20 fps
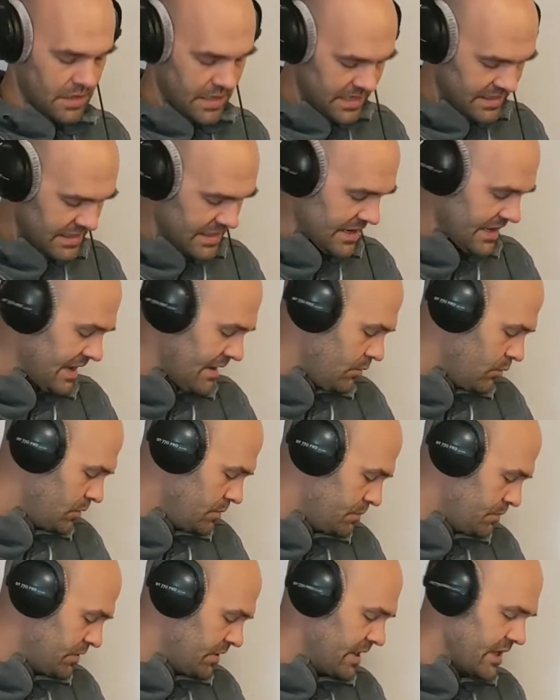and then I
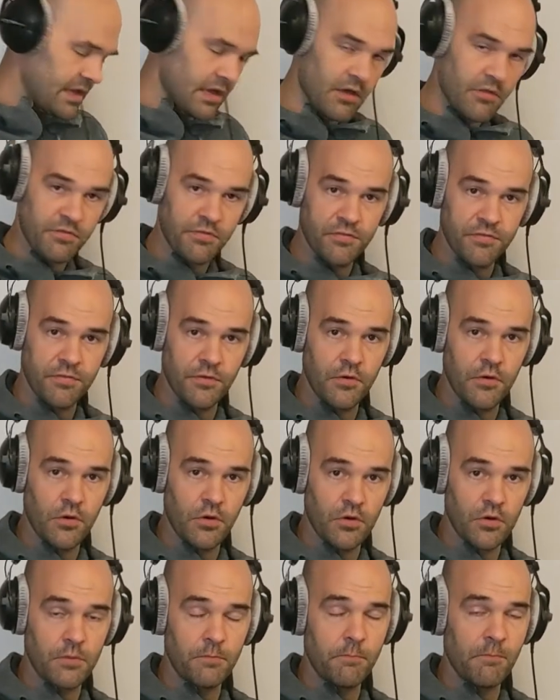would play a
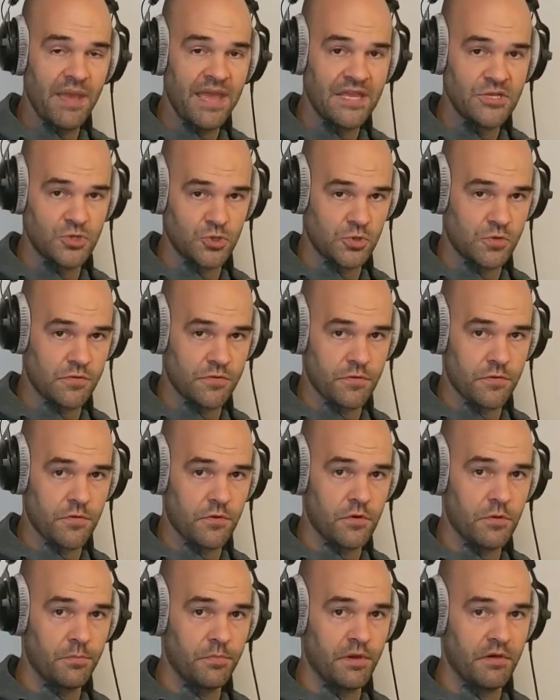third, a major
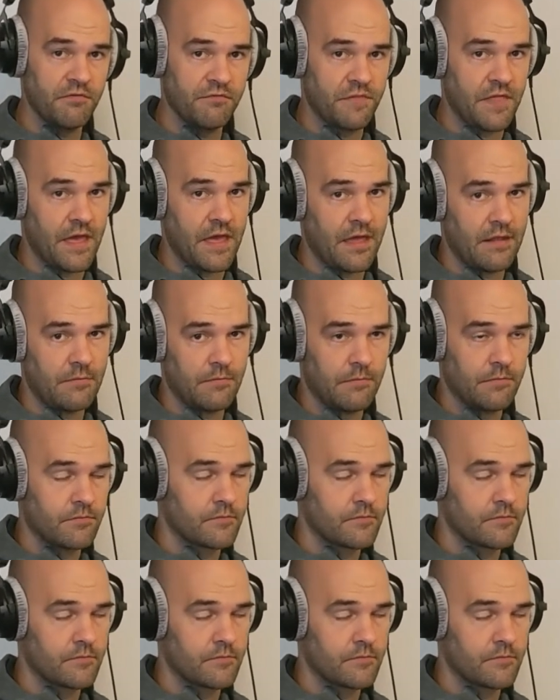third above that.